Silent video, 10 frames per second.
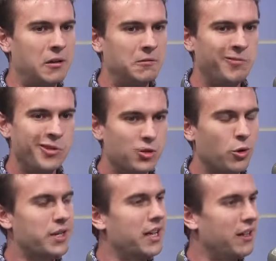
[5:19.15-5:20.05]

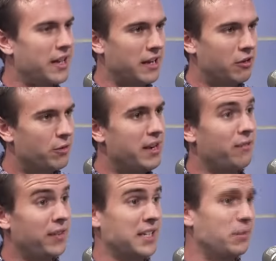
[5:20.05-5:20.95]
storytelling and creative
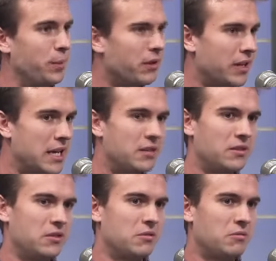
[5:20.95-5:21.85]
flexibility
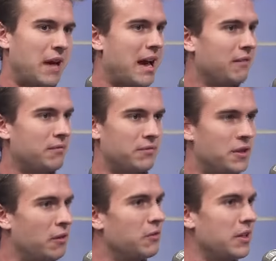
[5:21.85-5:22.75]
to have, you
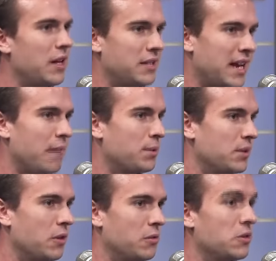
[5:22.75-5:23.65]
know, a
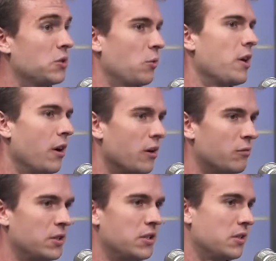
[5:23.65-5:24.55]
10-episode story arc,
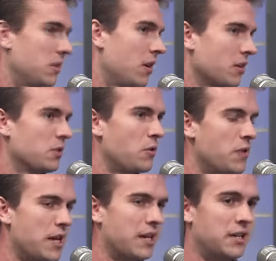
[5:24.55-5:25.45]
which is also
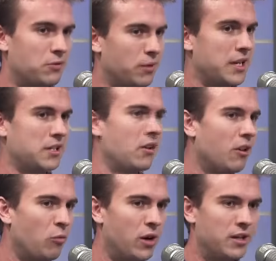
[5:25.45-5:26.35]
unique, and it's released all
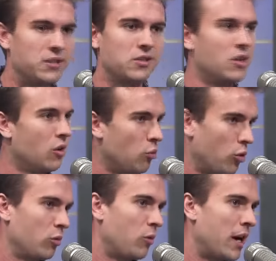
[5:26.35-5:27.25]
at once
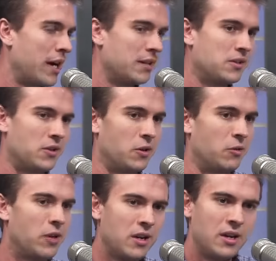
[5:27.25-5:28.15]
worldwide.
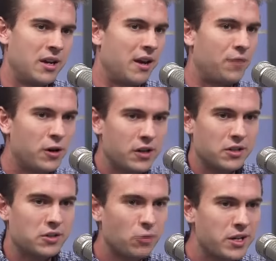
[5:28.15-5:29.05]
So if you're a
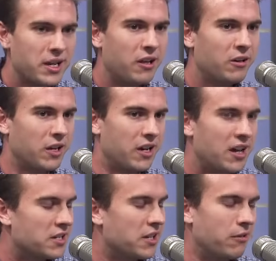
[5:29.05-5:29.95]
storyteller, a
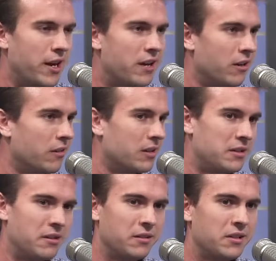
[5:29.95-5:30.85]
content creator, you
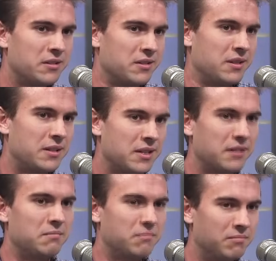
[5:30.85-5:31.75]
know,
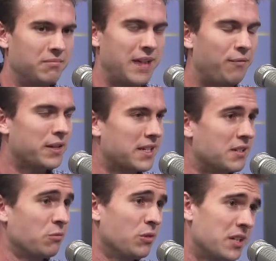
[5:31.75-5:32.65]
Netflix has
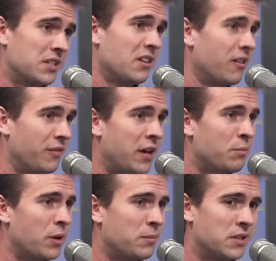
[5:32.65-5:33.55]
a really solid value
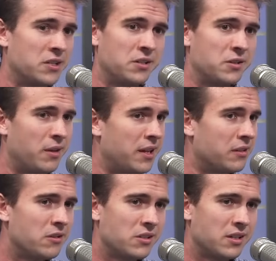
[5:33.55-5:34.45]
proposition. So I think
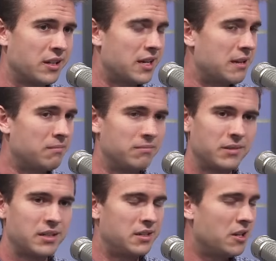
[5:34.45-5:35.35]
they're just going to keep
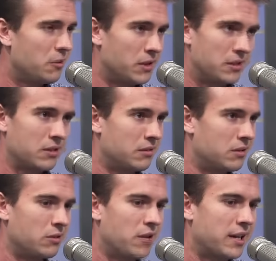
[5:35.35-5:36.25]
continuing to
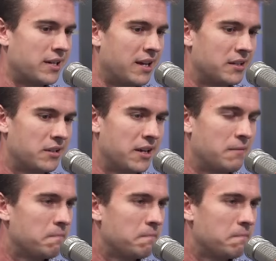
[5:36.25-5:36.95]
attract talent to them.